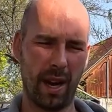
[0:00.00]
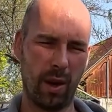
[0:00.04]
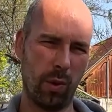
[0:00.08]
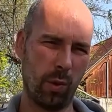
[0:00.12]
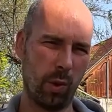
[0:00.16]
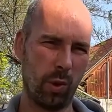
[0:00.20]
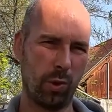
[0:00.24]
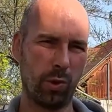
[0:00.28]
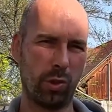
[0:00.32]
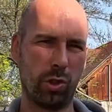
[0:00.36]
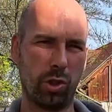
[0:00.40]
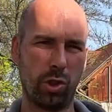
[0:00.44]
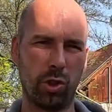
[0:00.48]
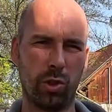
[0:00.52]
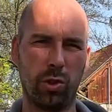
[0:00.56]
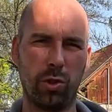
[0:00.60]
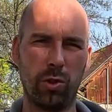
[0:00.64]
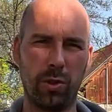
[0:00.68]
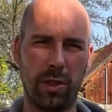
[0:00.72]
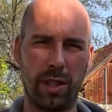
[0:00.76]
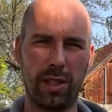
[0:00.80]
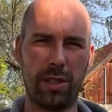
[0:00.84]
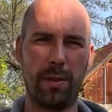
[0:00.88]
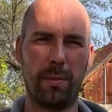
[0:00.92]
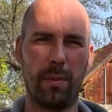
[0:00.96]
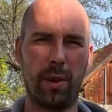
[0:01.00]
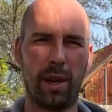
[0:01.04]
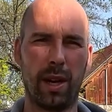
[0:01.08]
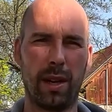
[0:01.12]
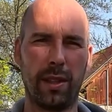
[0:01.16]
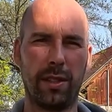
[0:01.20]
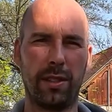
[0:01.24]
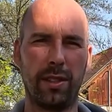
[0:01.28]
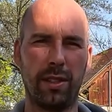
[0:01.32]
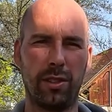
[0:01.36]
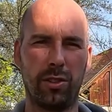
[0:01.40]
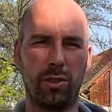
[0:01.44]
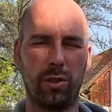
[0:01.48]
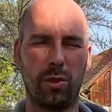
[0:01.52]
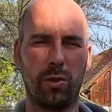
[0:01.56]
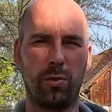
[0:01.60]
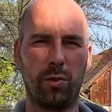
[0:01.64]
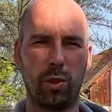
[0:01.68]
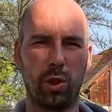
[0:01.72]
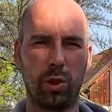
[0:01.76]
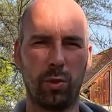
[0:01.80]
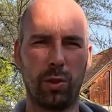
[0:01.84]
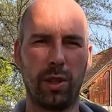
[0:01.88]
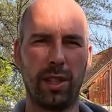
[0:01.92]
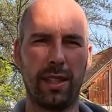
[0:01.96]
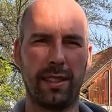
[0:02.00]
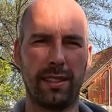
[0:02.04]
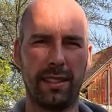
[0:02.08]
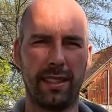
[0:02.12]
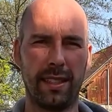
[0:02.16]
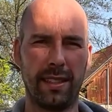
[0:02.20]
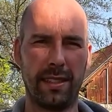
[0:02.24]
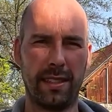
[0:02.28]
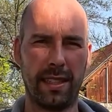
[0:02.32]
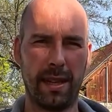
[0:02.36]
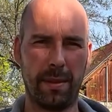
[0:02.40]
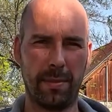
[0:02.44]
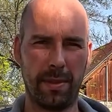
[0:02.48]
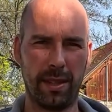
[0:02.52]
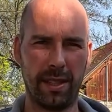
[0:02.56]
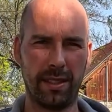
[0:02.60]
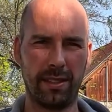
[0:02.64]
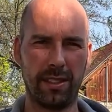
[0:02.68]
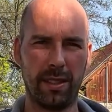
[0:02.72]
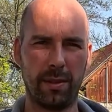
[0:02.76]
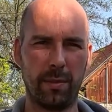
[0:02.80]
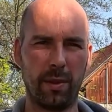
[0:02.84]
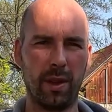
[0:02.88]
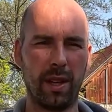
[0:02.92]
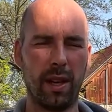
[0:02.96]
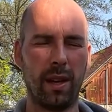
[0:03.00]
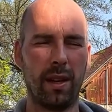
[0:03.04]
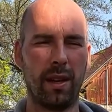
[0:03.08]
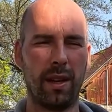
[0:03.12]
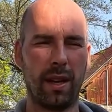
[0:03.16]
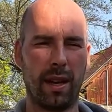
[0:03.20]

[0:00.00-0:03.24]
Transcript: won't show you this part since you've already seen something similar,